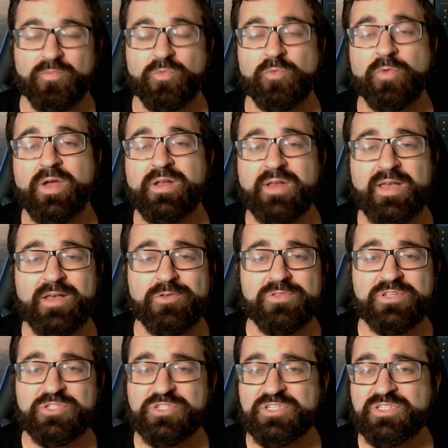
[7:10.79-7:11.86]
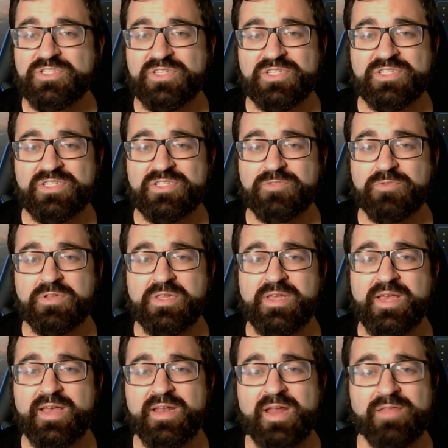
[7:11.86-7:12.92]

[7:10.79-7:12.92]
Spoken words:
right now, this isn't really it,